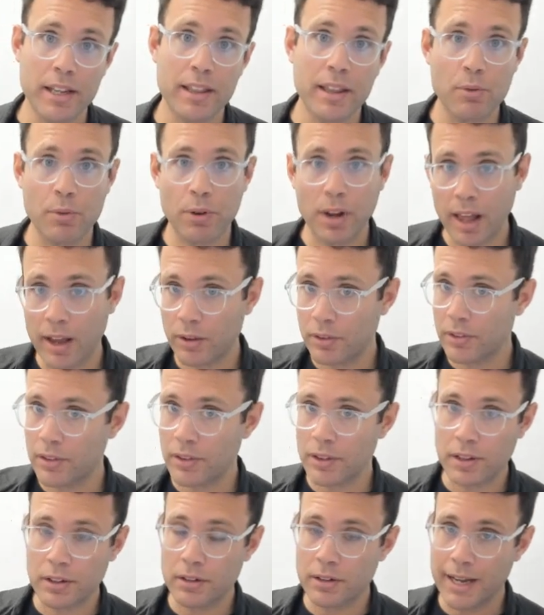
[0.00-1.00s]
They rely on
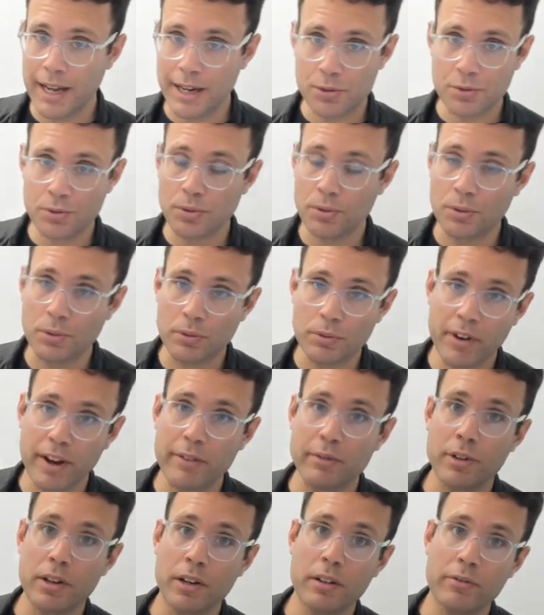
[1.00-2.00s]
the natural,
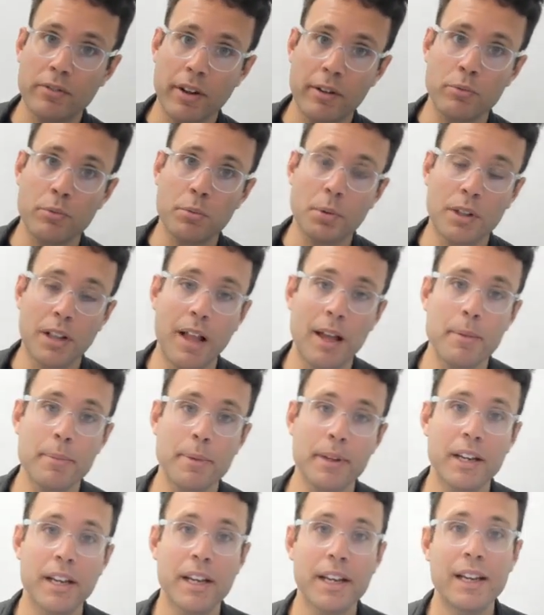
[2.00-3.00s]
favorable
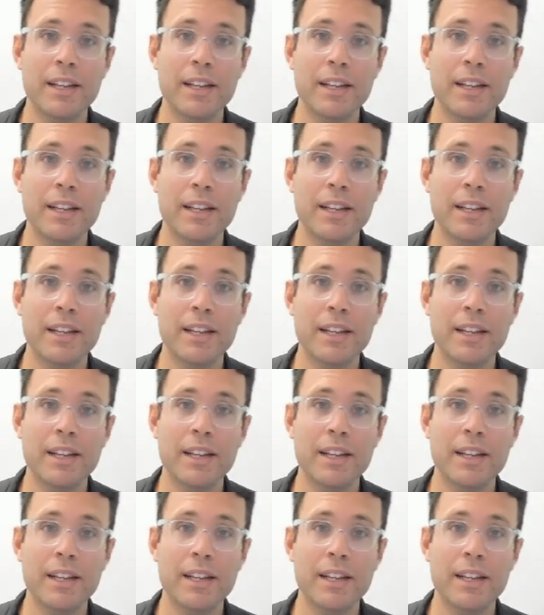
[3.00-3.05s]
climate,